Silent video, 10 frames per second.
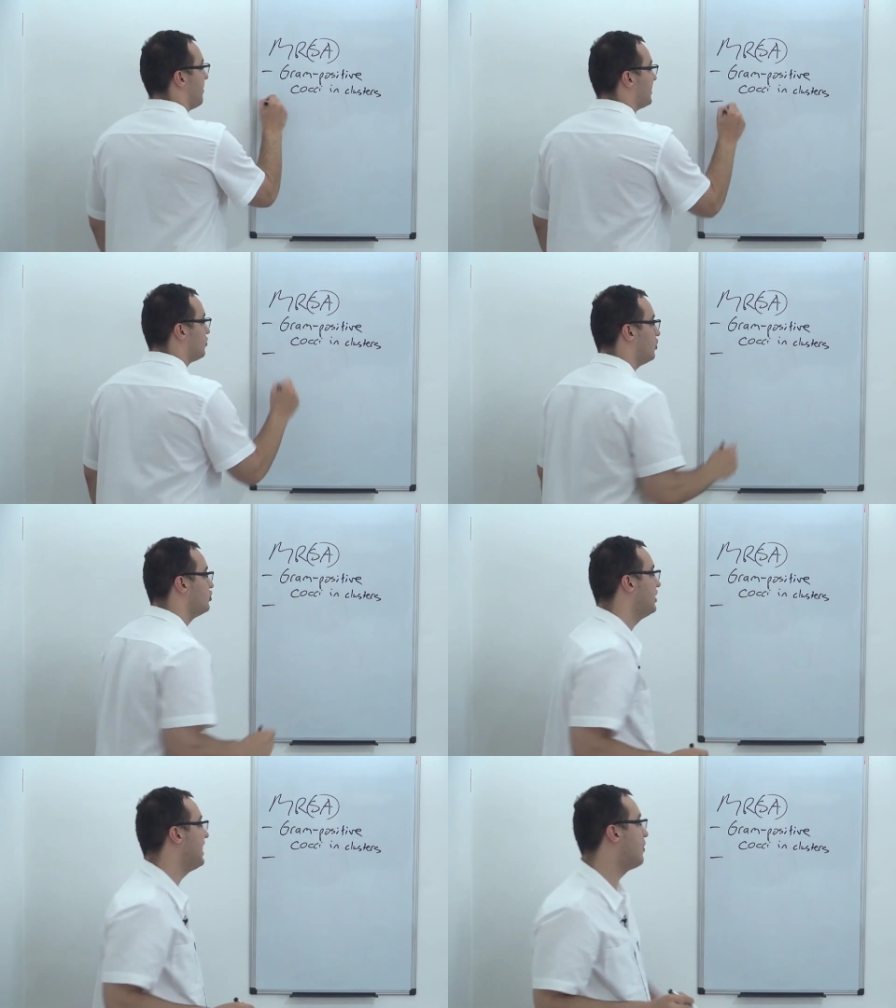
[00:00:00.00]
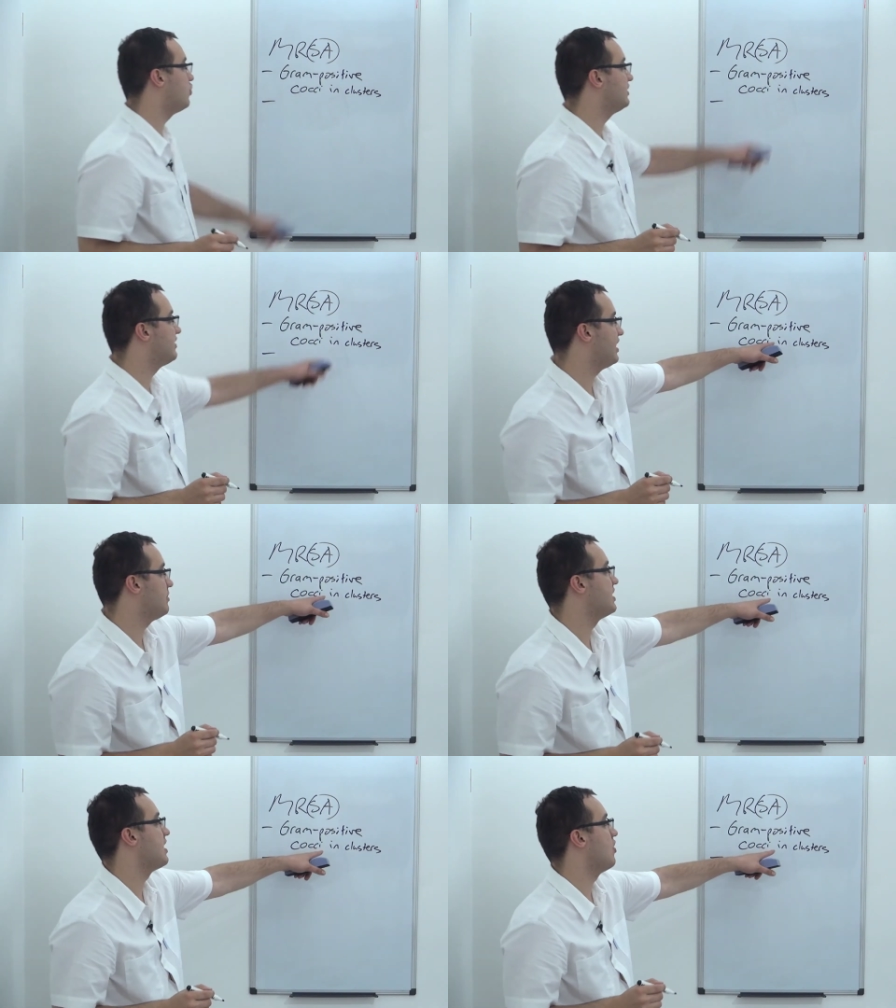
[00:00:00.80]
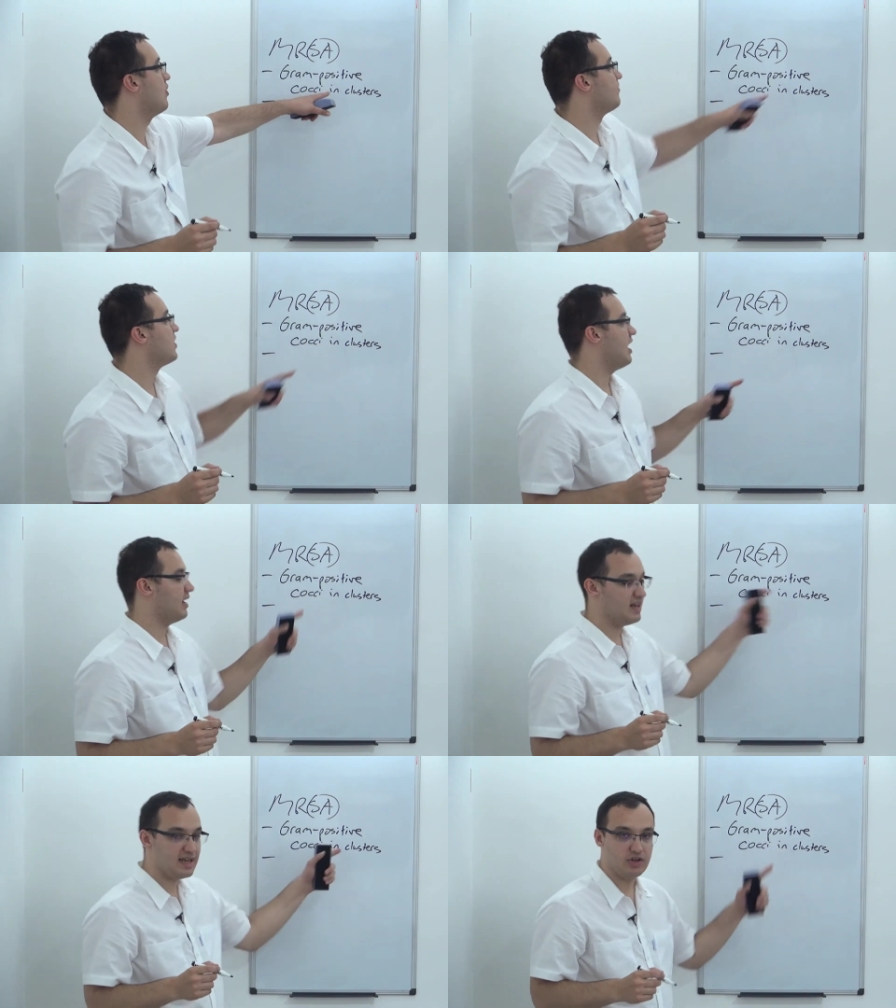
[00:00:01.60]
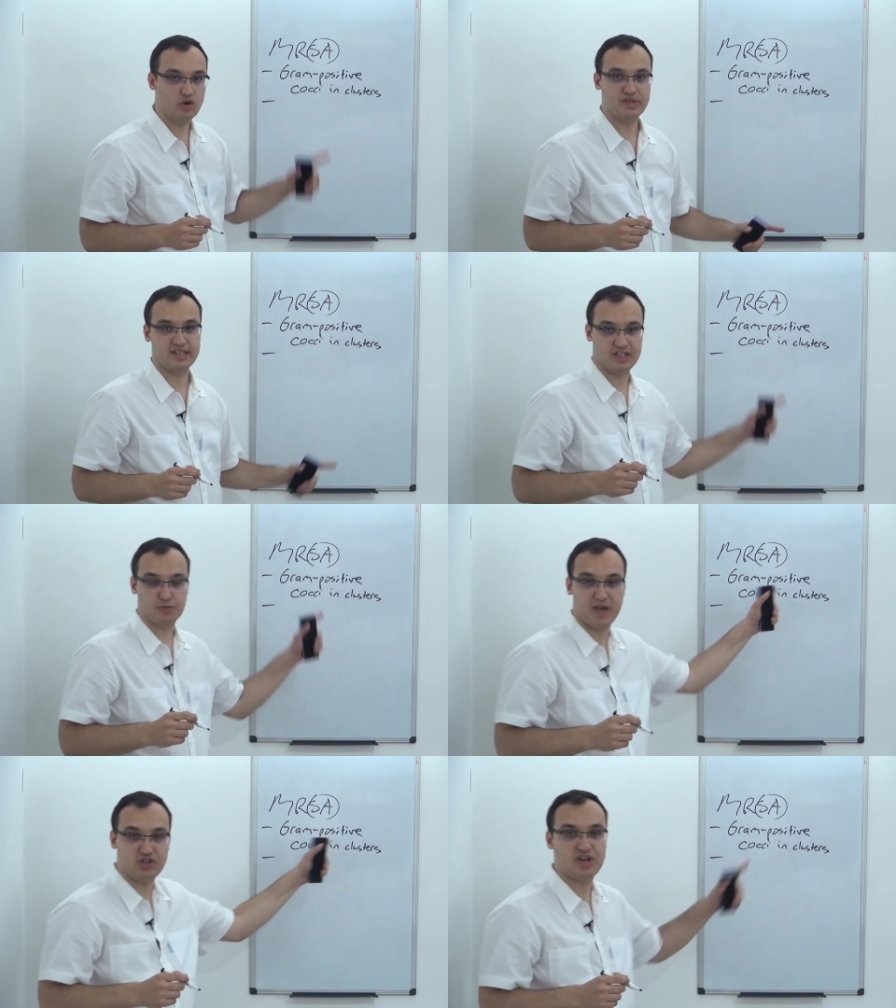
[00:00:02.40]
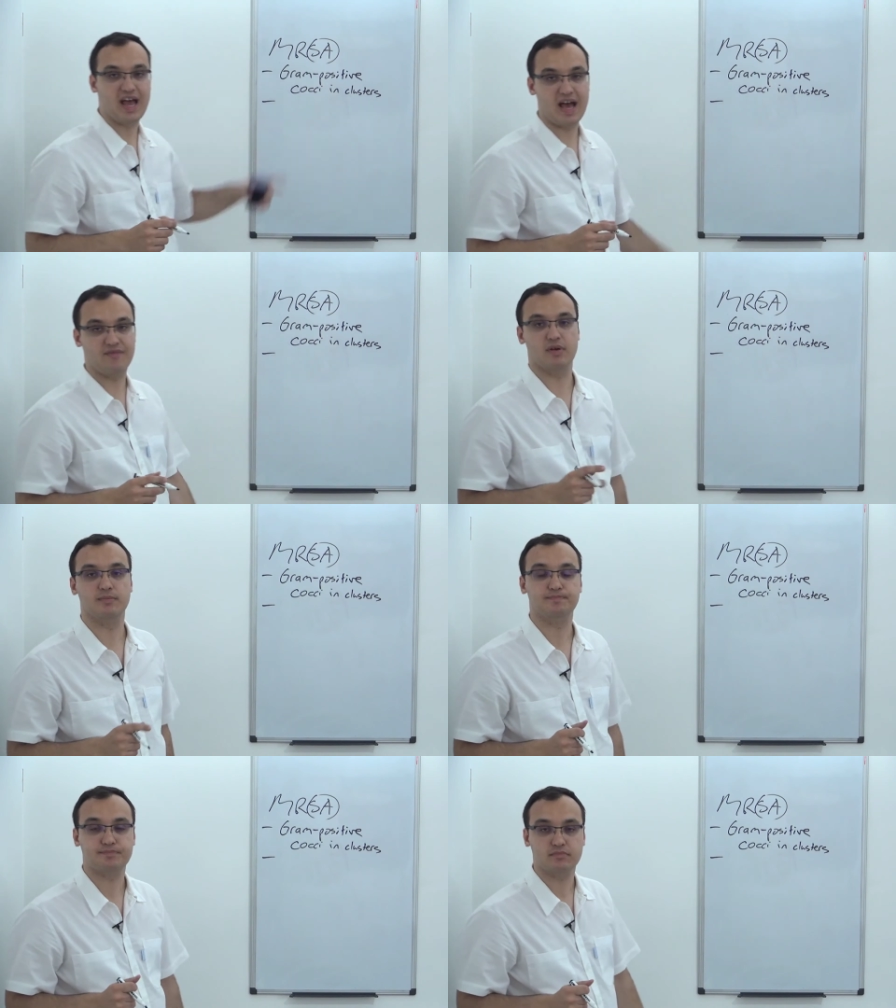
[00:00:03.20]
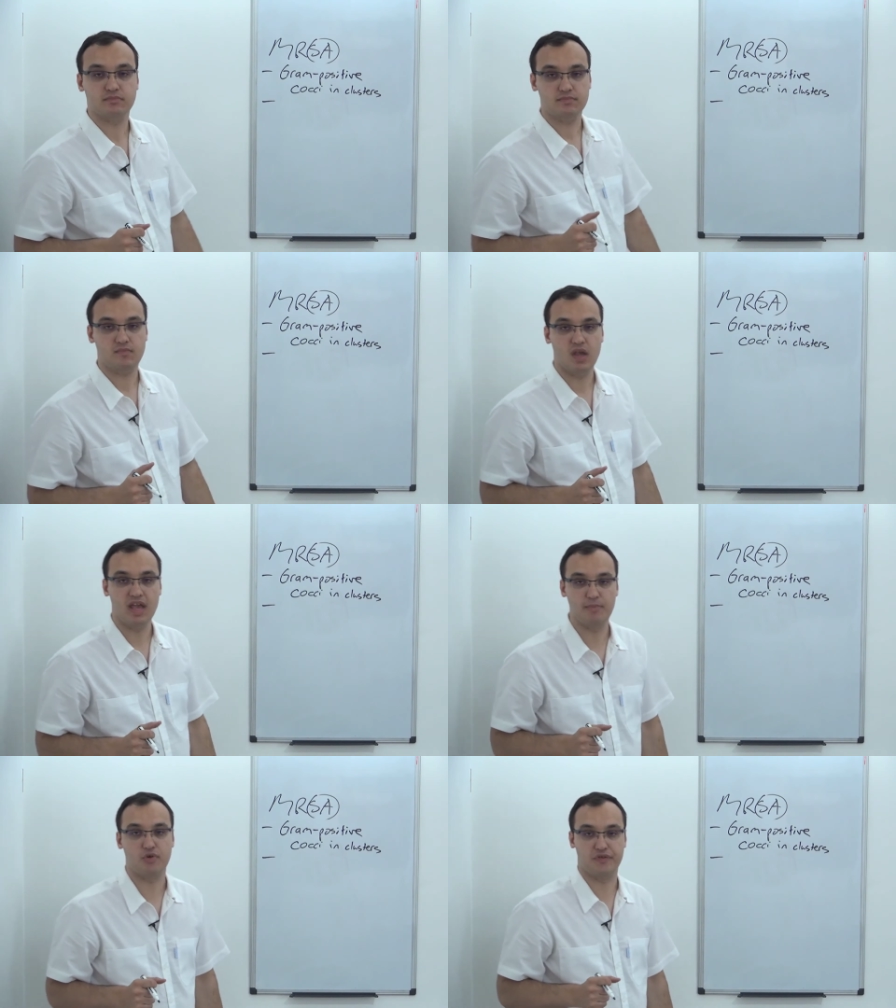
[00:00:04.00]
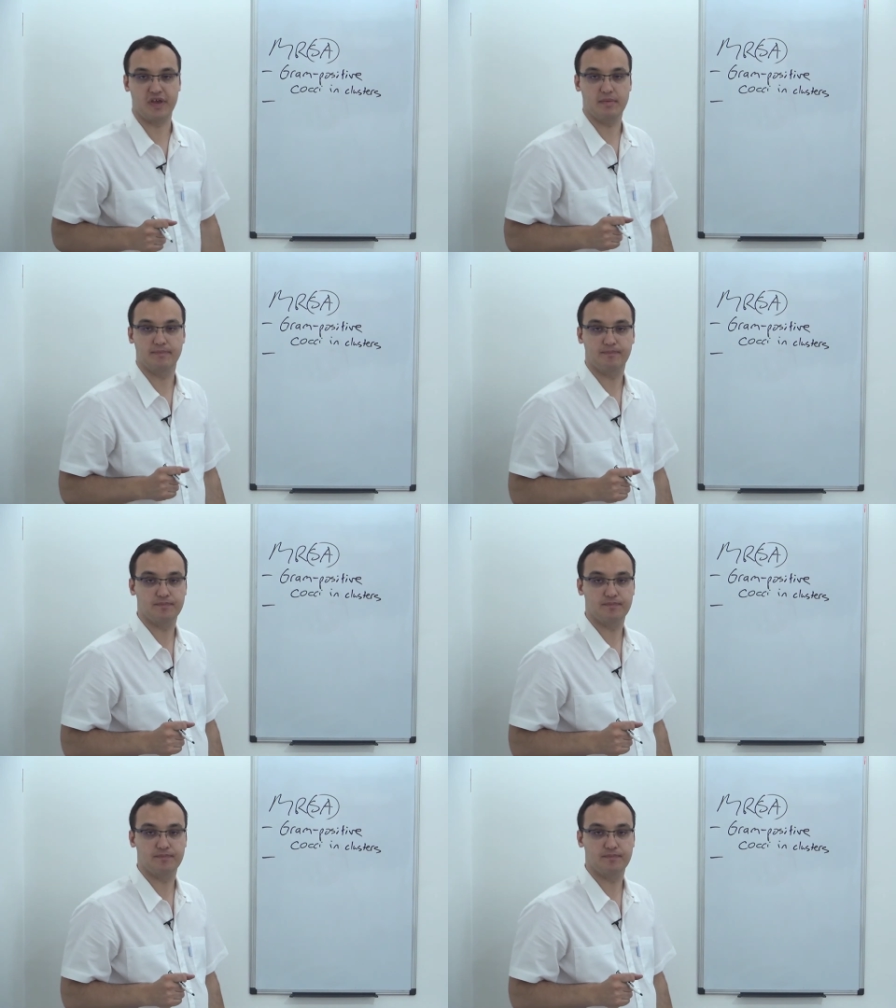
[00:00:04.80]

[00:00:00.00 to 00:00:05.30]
pathology lab will tell me now. And then I know that this patient have MRSA.